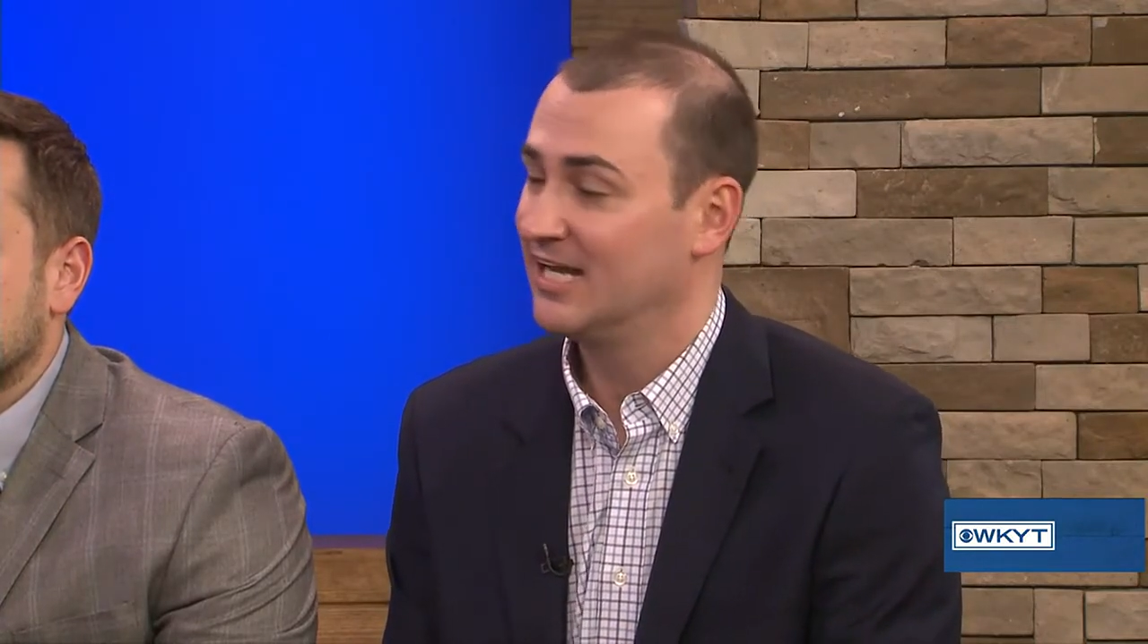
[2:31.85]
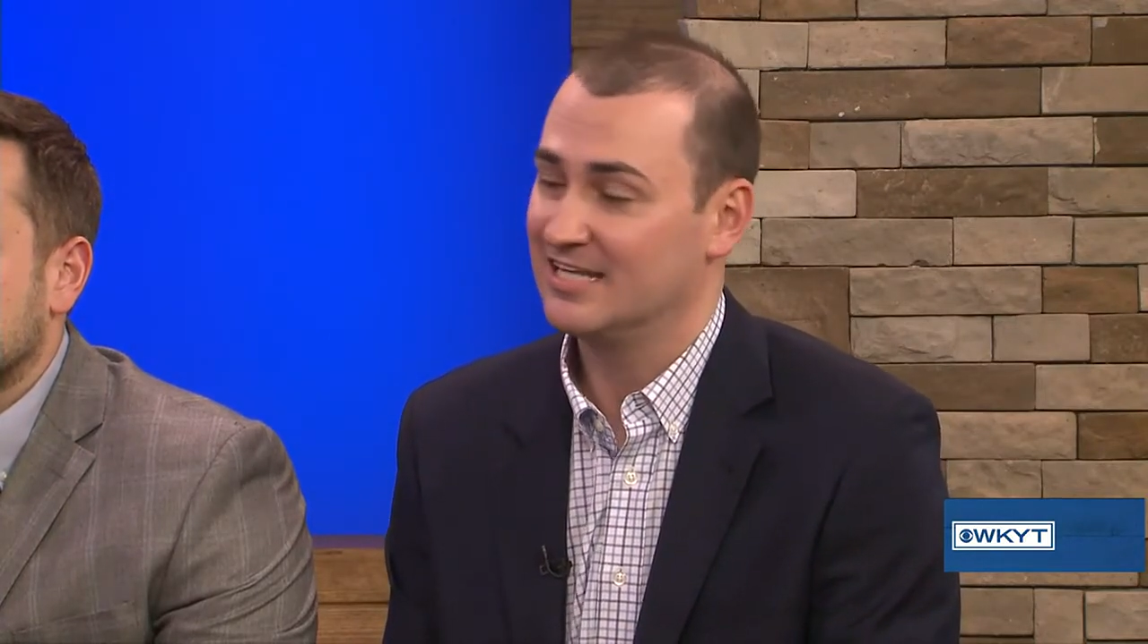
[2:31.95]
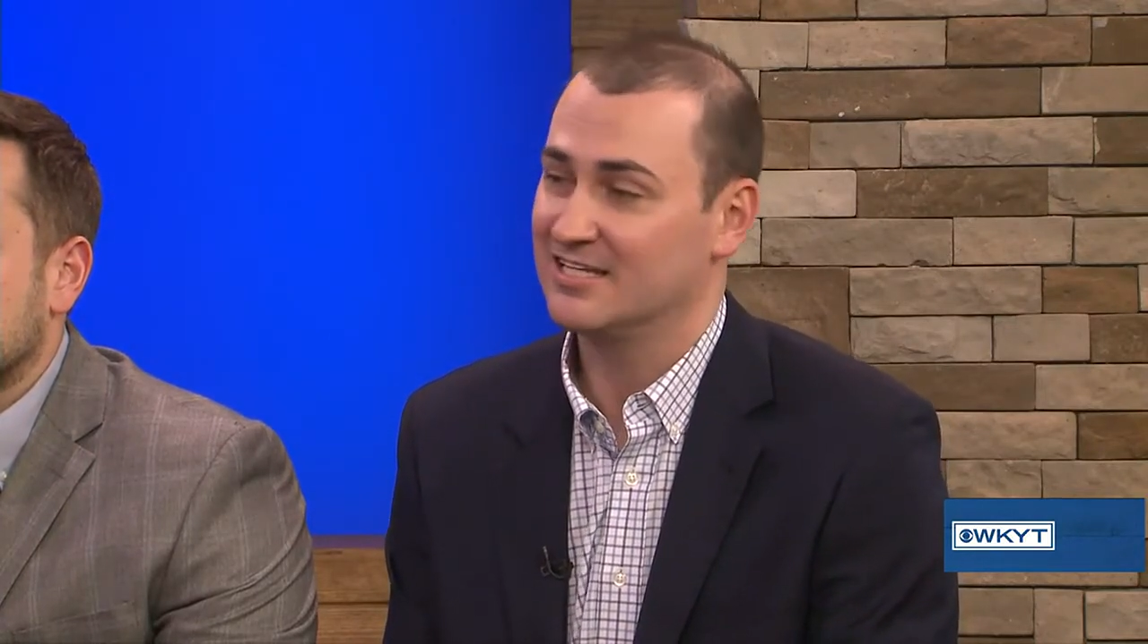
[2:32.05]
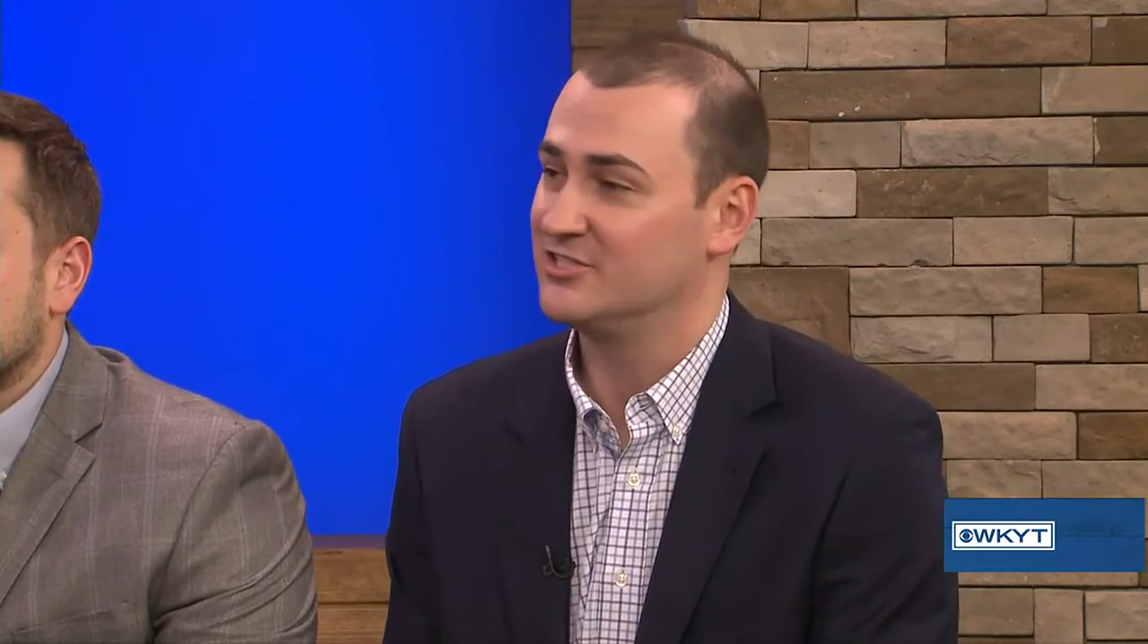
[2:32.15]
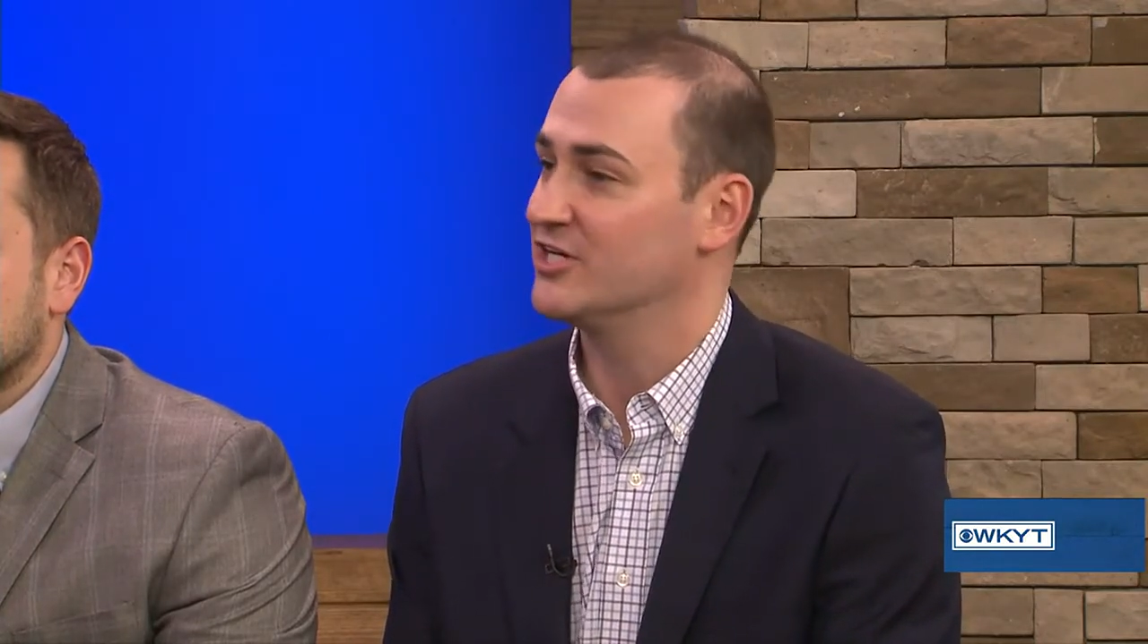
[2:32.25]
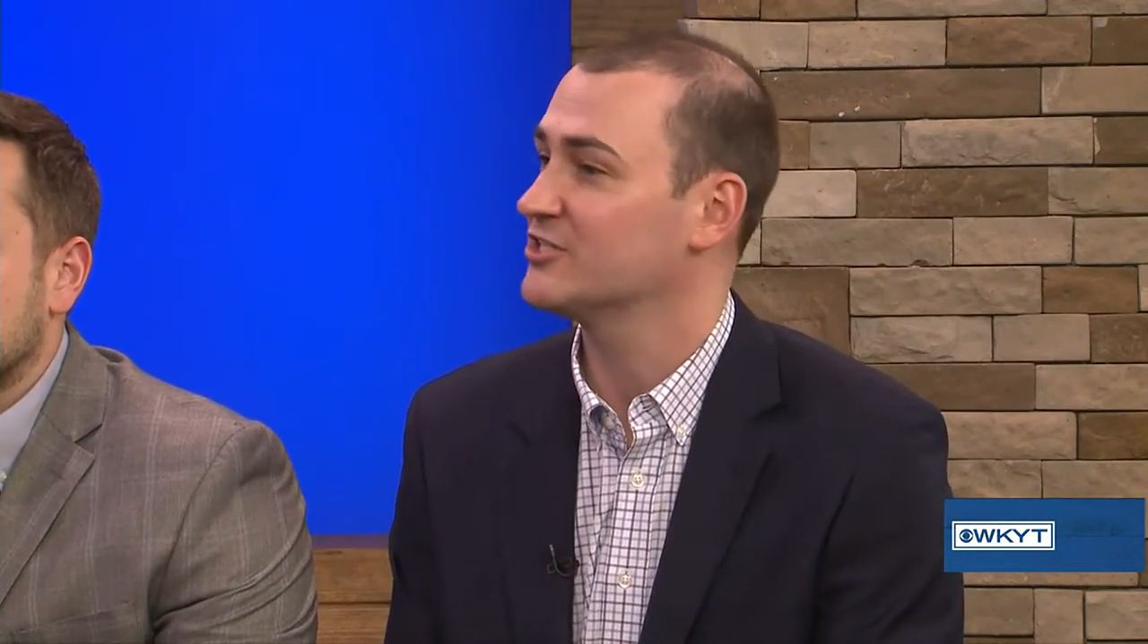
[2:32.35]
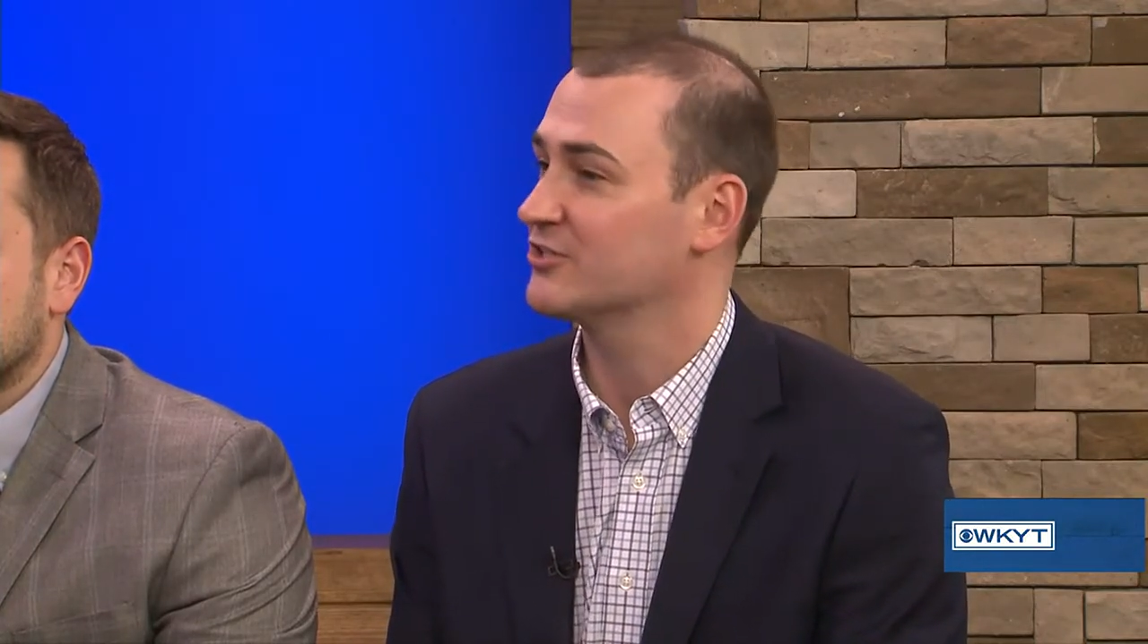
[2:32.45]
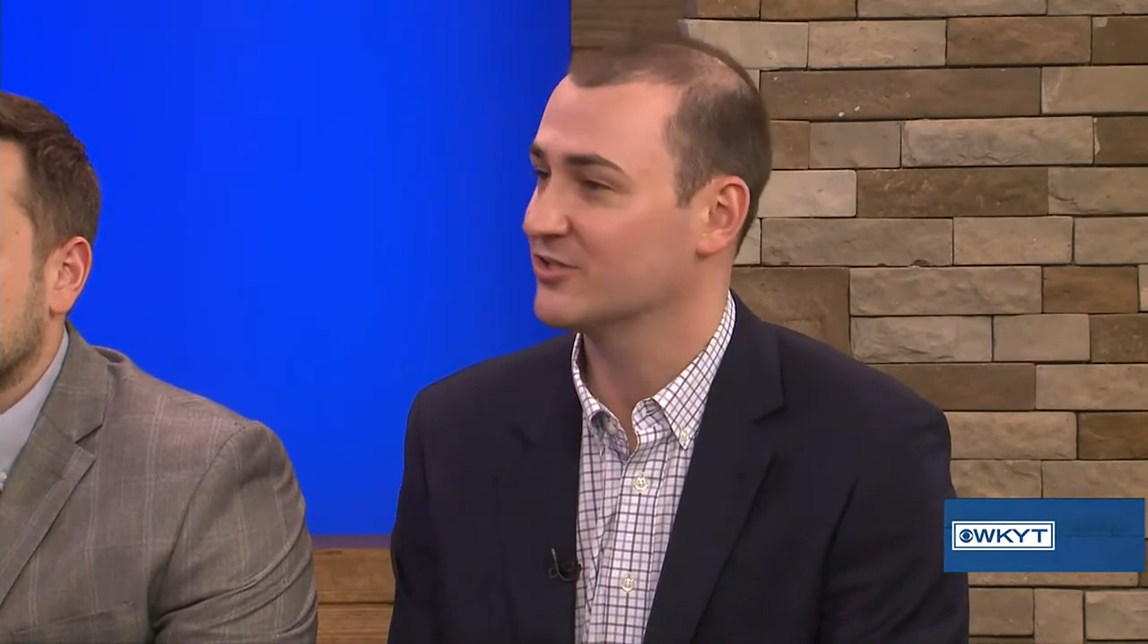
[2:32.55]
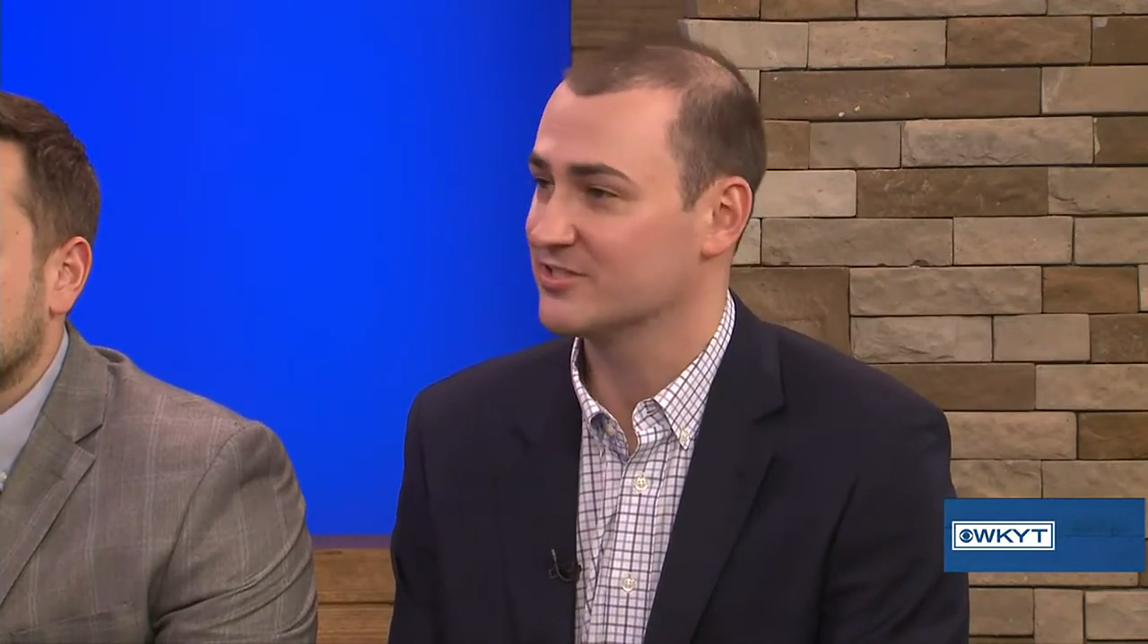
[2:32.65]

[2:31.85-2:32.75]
and the adjuster